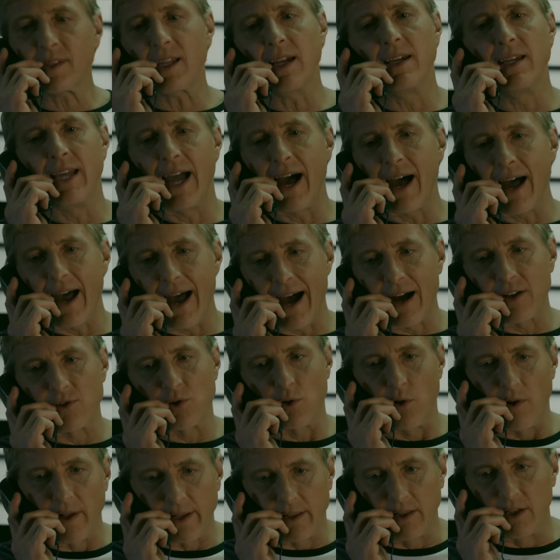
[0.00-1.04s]
Yeah,
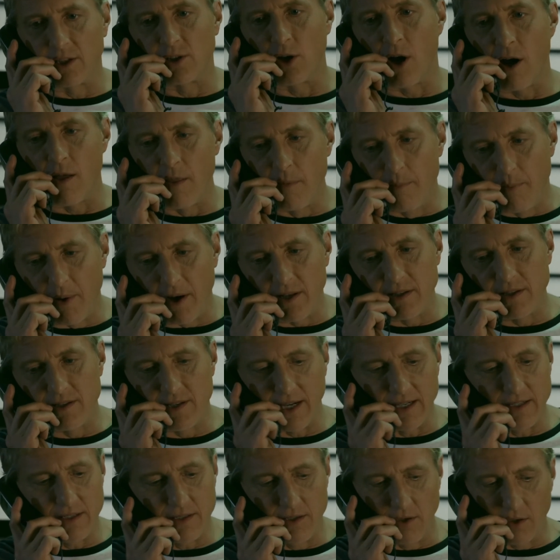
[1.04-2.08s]
asshole. I clicked all the buttons.
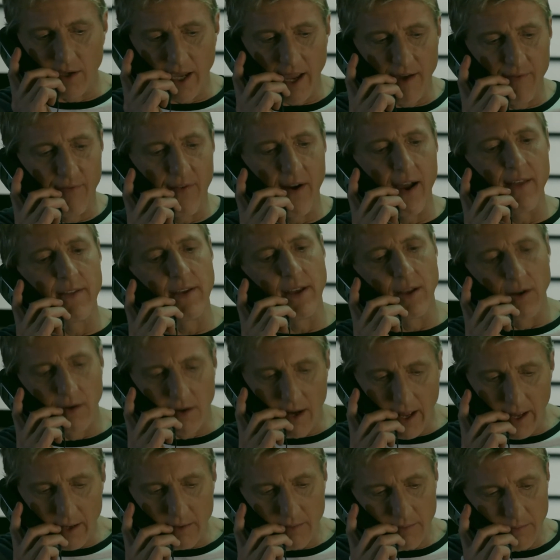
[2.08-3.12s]
I still can't find the internet.